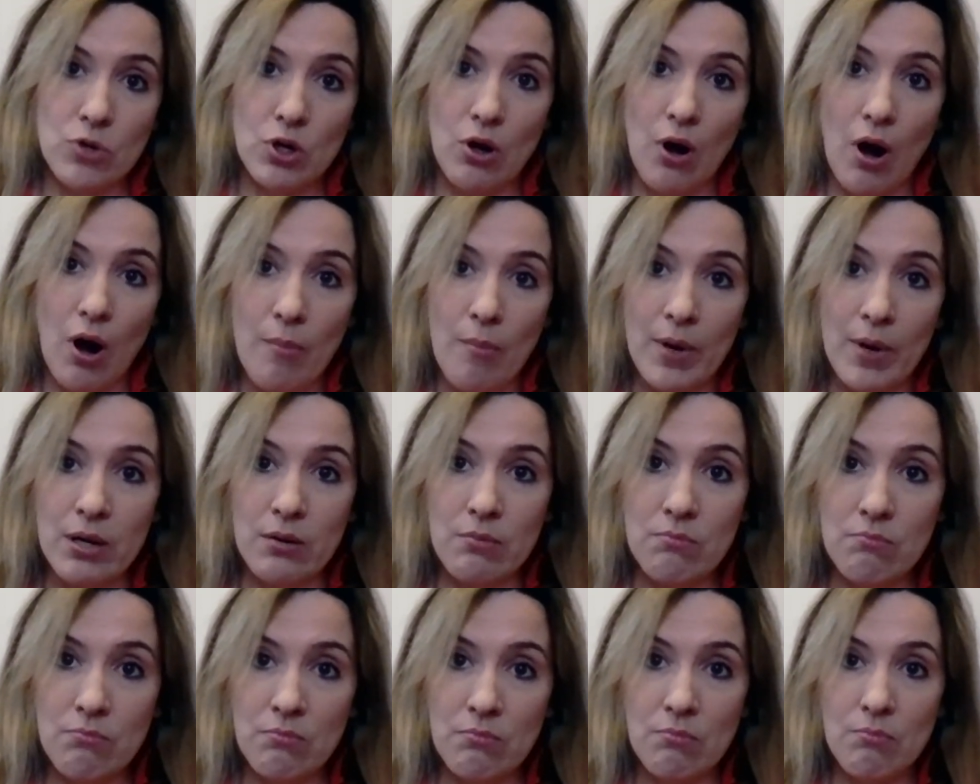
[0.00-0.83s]

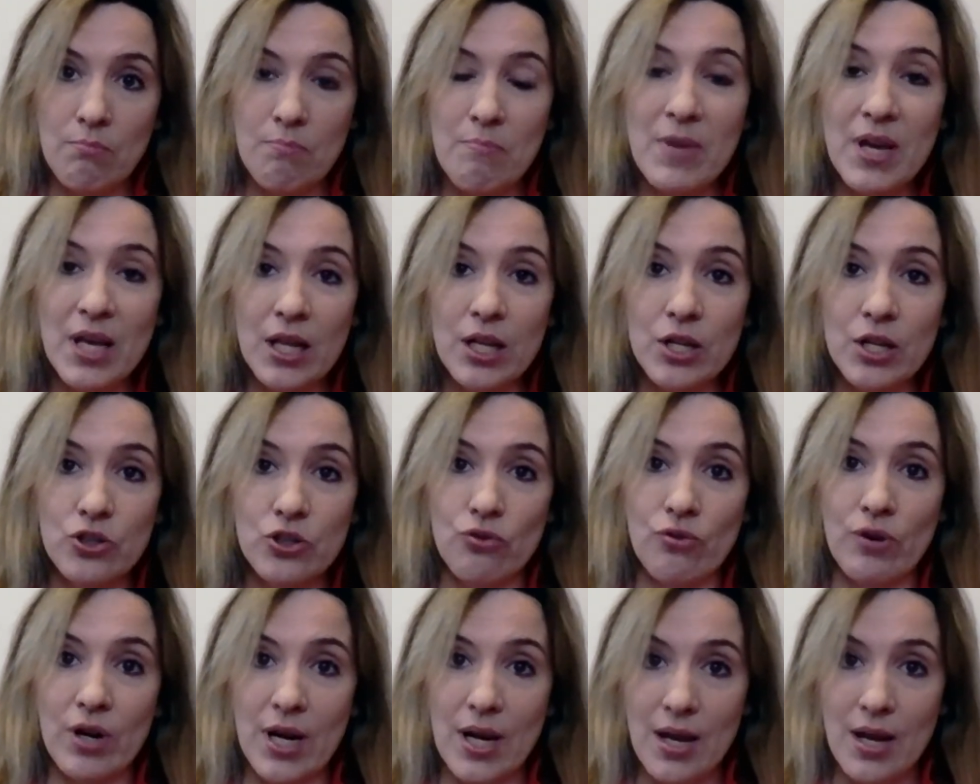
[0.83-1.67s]
common
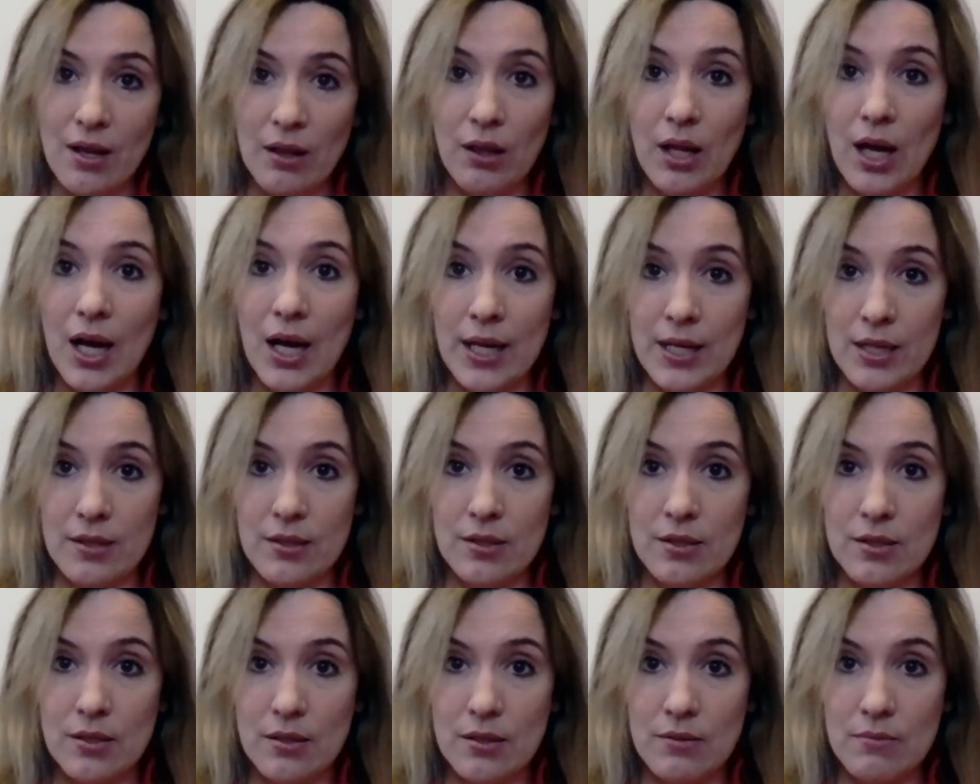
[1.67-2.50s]
military
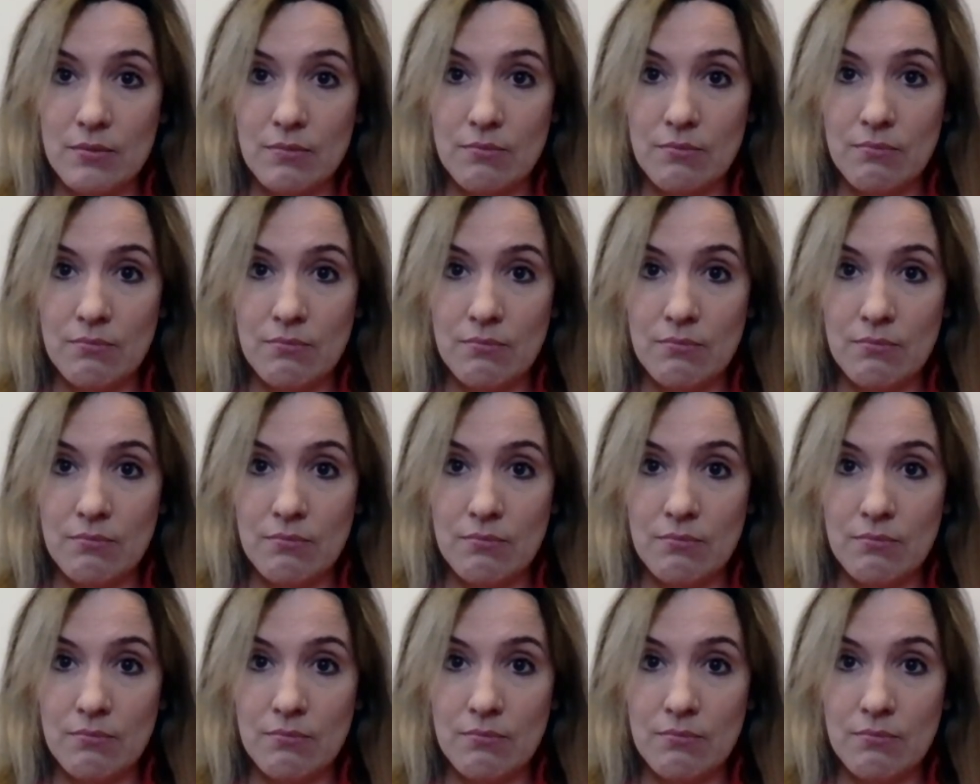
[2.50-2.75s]
alliance.